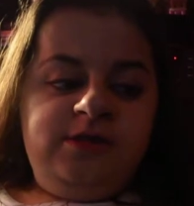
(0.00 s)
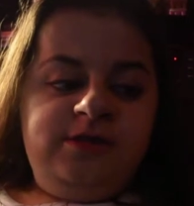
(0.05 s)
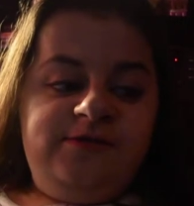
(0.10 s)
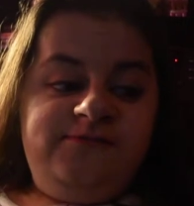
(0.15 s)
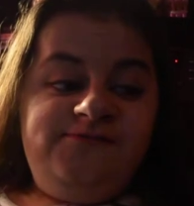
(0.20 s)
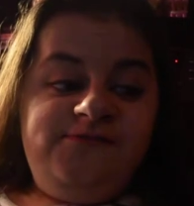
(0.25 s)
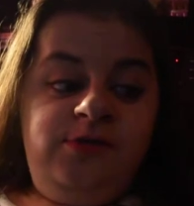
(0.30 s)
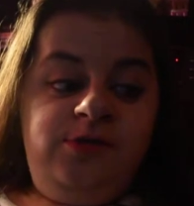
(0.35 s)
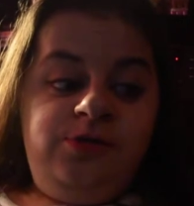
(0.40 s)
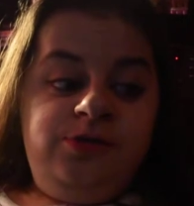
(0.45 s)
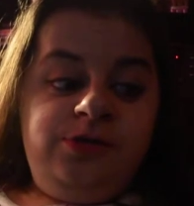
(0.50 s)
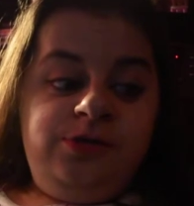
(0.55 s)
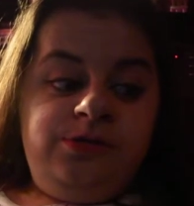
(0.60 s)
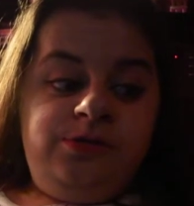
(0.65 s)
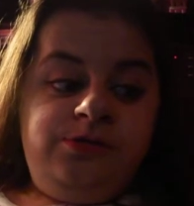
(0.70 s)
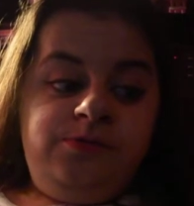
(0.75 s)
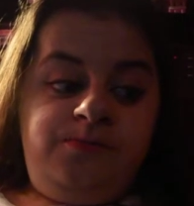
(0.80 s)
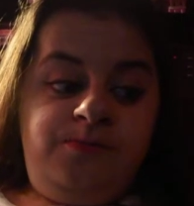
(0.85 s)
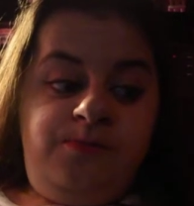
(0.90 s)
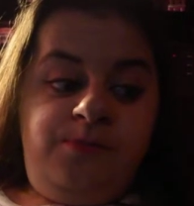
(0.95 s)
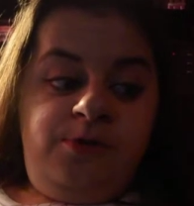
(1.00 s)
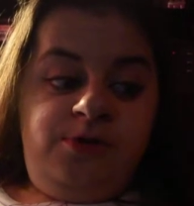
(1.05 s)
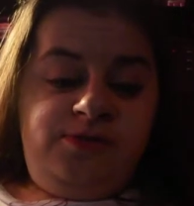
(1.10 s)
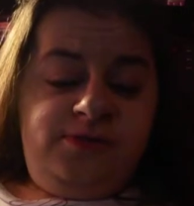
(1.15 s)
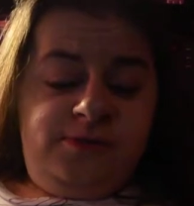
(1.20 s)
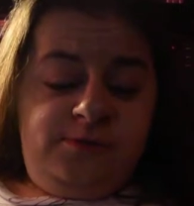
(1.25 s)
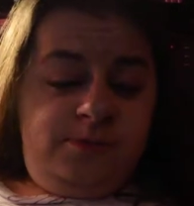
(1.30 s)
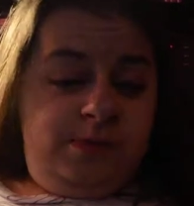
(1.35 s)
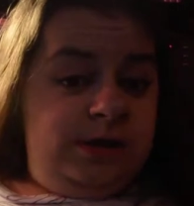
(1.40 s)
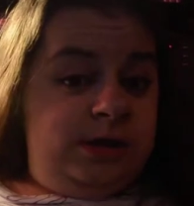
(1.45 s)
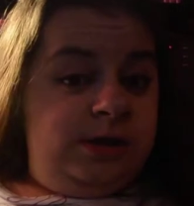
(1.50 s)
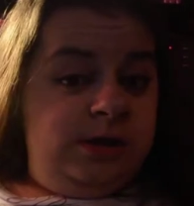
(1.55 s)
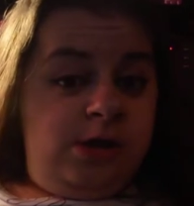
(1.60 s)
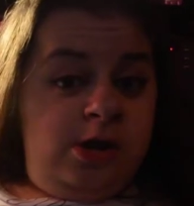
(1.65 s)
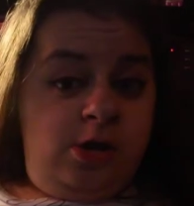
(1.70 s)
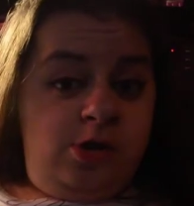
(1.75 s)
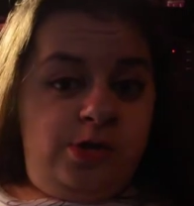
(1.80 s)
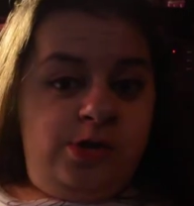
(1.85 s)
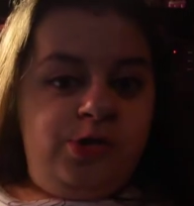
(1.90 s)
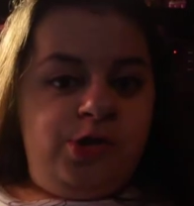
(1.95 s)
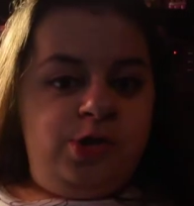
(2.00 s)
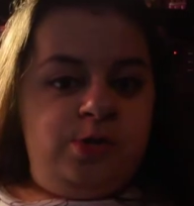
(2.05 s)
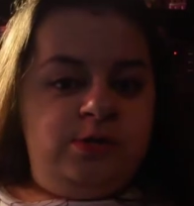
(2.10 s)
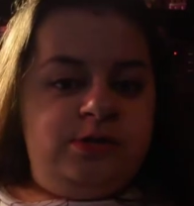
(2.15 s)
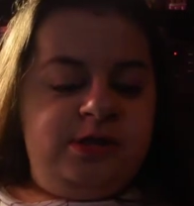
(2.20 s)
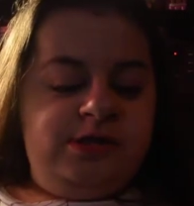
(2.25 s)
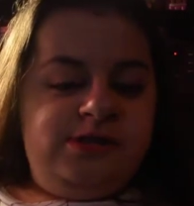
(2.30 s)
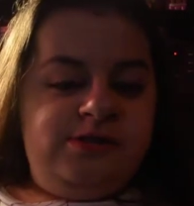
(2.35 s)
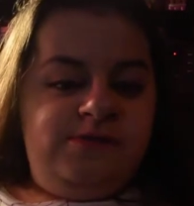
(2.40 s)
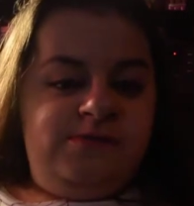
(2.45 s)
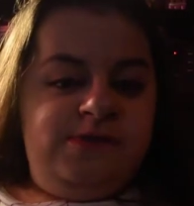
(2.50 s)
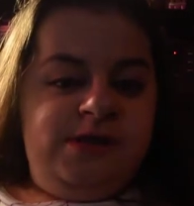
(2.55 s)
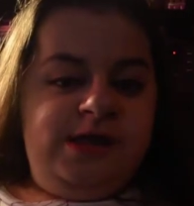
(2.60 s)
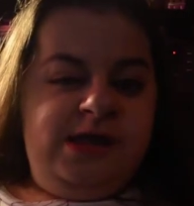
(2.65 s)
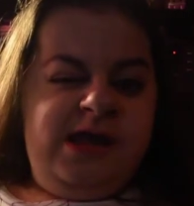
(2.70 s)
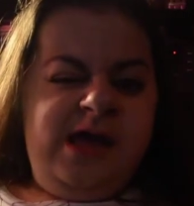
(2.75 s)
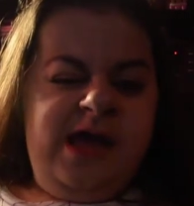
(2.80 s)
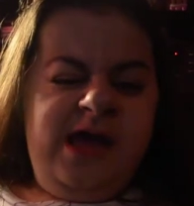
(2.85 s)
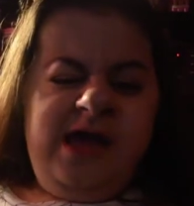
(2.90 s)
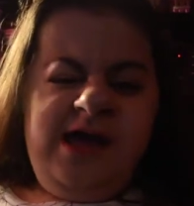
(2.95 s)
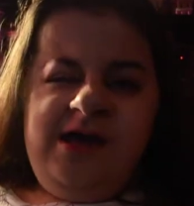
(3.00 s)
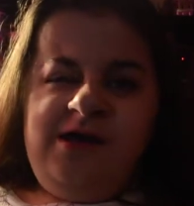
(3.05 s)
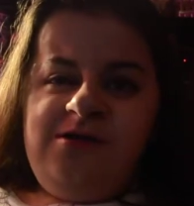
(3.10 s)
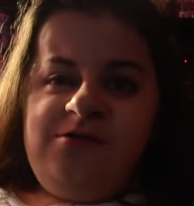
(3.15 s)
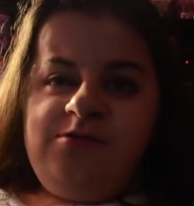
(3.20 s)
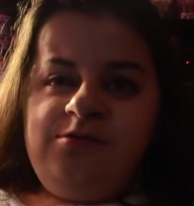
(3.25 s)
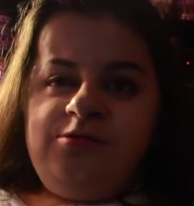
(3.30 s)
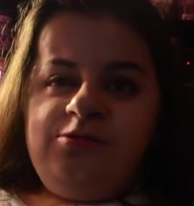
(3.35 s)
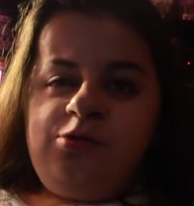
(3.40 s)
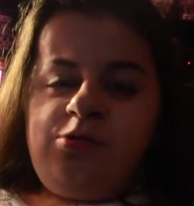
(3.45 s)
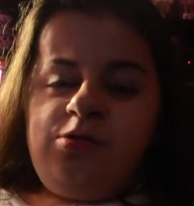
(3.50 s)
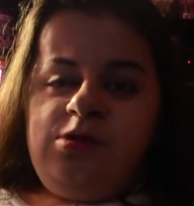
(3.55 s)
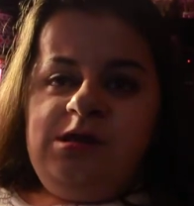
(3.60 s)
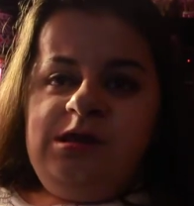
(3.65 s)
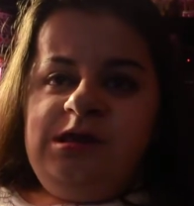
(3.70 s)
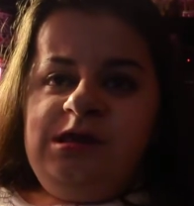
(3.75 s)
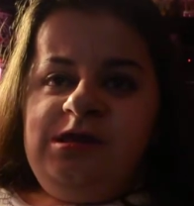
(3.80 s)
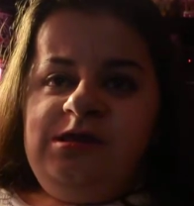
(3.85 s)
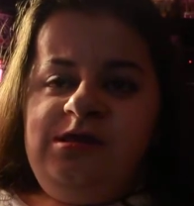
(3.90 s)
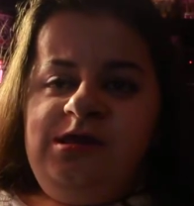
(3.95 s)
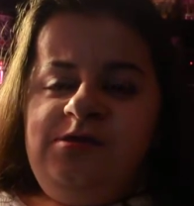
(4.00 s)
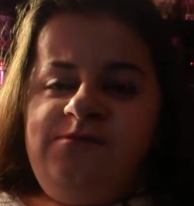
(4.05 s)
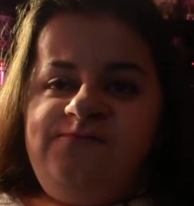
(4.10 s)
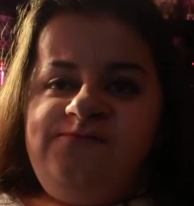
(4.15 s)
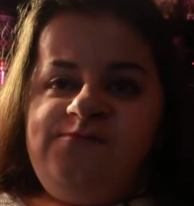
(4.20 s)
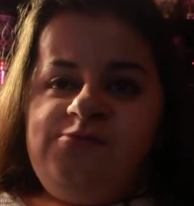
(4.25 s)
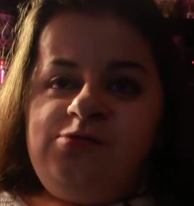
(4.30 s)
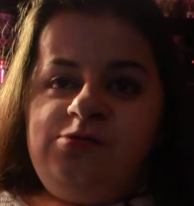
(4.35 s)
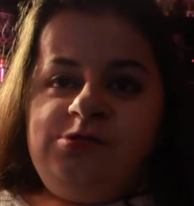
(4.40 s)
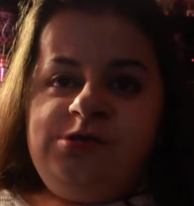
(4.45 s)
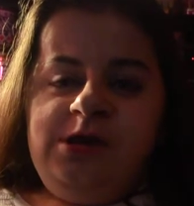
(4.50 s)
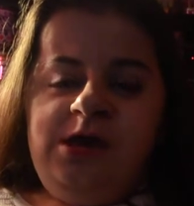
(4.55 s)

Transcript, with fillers: The first month of getting her, she was at the vet three, four